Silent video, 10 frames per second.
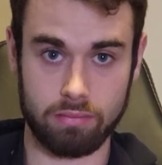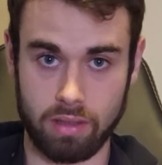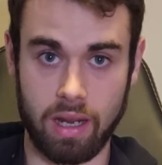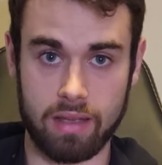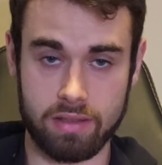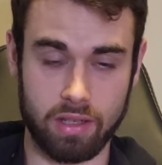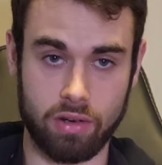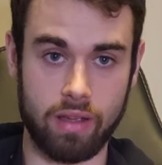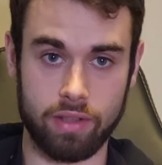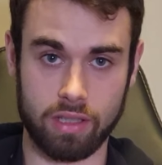glass
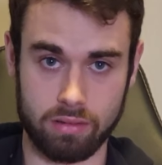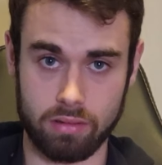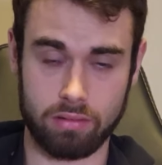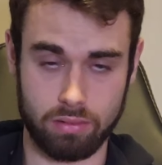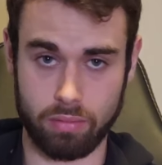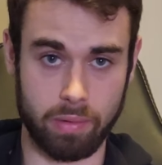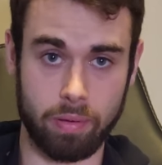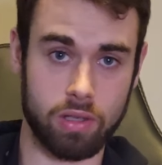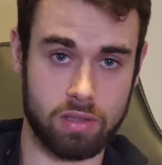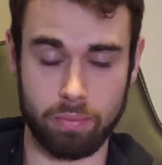engraving to be
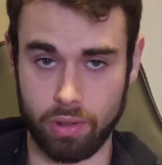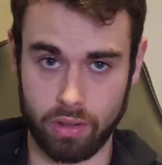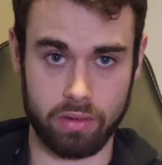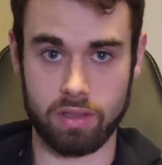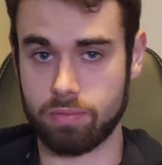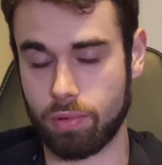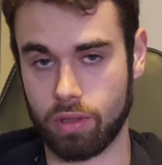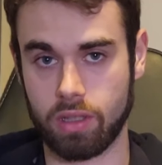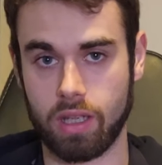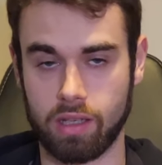possible on these
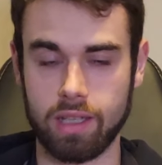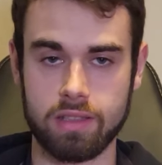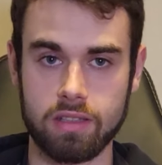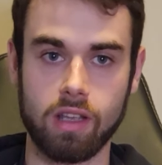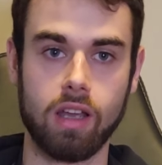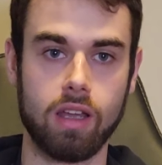blue diode lasers,